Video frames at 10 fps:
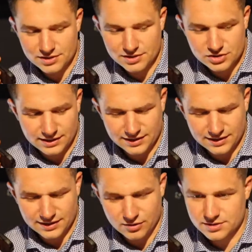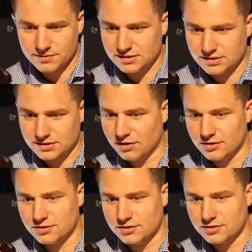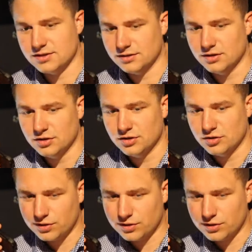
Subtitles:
I bet you it opens up the dialogue to